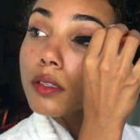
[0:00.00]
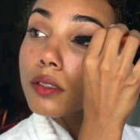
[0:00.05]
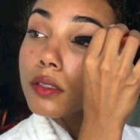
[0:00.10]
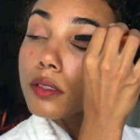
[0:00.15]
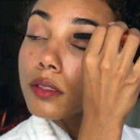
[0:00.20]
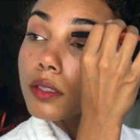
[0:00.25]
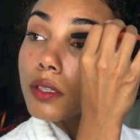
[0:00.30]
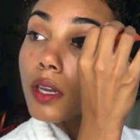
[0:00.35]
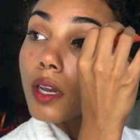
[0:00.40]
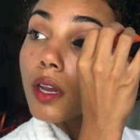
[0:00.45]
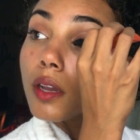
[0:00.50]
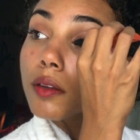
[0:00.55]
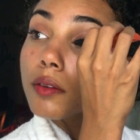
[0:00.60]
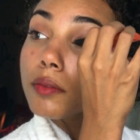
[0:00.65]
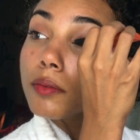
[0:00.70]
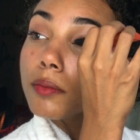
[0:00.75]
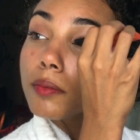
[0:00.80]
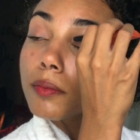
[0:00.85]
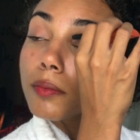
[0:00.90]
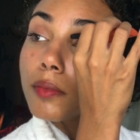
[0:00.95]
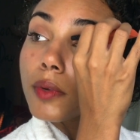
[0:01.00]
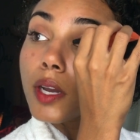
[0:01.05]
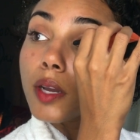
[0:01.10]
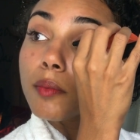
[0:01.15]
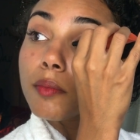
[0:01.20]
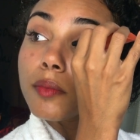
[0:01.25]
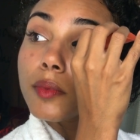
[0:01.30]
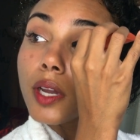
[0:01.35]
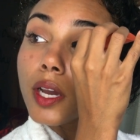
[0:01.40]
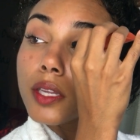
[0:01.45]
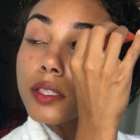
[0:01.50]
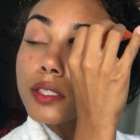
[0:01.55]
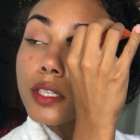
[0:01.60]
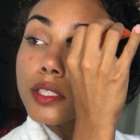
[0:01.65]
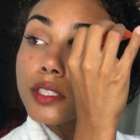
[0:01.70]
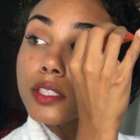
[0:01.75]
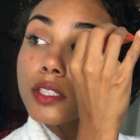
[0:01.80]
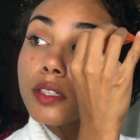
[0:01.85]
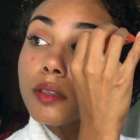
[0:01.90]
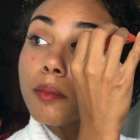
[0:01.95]
So yeah, I'm not
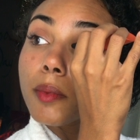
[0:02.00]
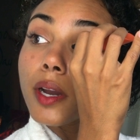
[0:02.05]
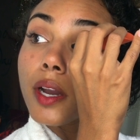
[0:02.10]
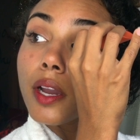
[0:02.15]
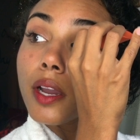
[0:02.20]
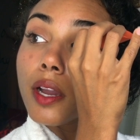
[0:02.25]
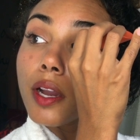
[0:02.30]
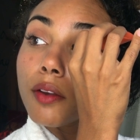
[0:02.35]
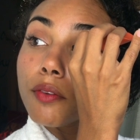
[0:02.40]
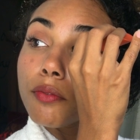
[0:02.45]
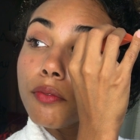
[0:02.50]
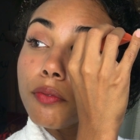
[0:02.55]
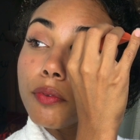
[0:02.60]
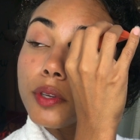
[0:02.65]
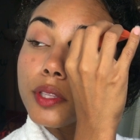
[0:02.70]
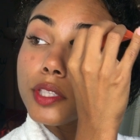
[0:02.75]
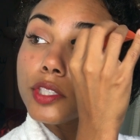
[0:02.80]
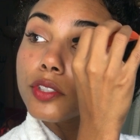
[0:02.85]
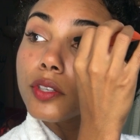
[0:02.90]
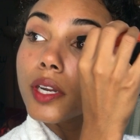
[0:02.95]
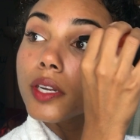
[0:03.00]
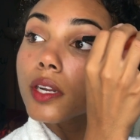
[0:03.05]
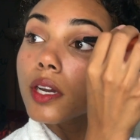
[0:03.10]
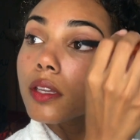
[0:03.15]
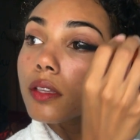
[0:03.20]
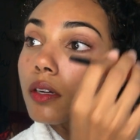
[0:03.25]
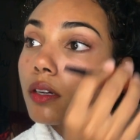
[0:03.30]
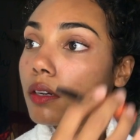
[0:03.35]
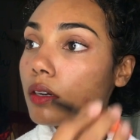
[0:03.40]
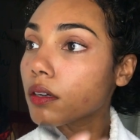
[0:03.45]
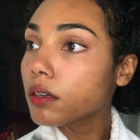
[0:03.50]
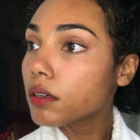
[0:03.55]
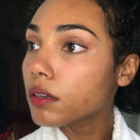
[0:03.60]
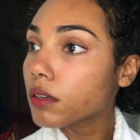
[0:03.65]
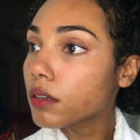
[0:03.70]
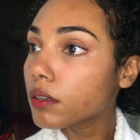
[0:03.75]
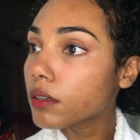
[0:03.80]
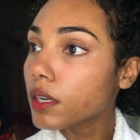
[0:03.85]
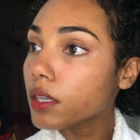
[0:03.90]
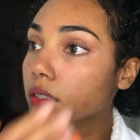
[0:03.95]
touching my, I really try
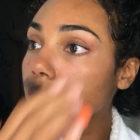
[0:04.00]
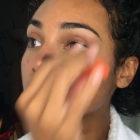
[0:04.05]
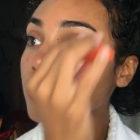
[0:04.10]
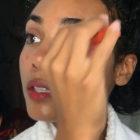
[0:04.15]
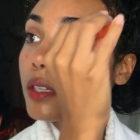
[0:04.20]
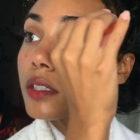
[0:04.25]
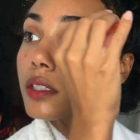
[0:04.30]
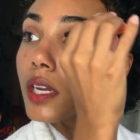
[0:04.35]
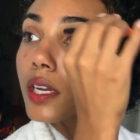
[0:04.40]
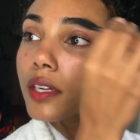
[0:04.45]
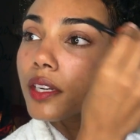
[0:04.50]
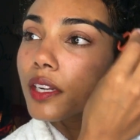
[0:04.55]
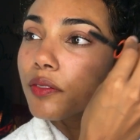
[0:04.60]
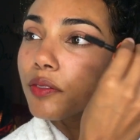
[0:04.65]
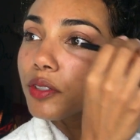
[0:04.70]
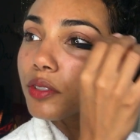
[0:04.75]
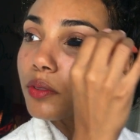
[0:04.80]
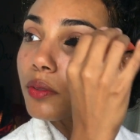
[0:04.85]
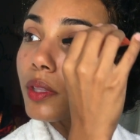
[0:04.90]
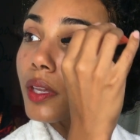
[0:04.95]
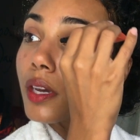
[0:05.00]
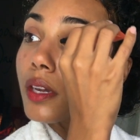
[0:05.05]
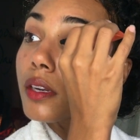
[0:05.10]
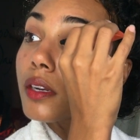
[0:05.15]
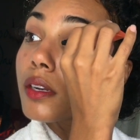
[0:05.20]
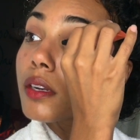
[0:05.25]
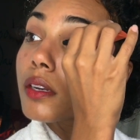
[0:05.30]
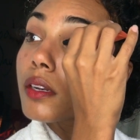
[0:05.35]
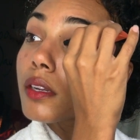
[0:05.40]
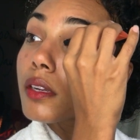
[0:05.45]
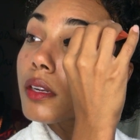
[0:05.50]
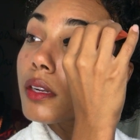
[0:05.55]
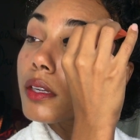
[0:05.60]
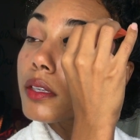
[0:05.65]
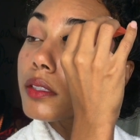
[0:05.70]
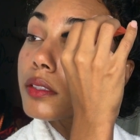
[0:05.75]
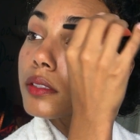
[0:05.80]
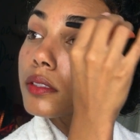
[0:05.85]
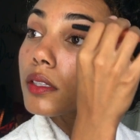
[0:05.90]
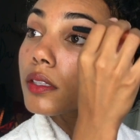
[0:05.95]
not to touch, I never do that.
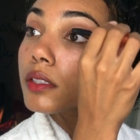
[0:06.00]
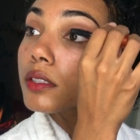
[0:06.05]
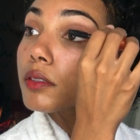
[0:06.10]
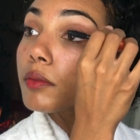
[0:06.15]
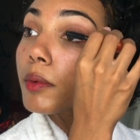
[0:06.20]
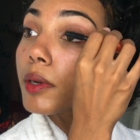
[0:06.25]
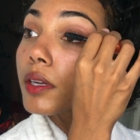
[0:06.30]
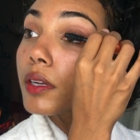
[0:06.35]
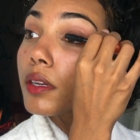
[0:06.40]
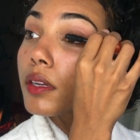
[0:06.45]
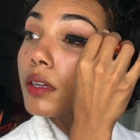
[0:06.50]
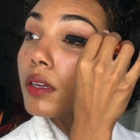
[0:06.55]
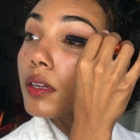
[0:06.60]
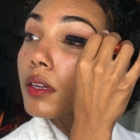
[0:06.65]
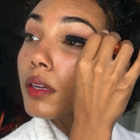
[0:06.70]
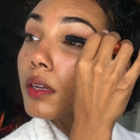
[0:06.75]
I just touched myself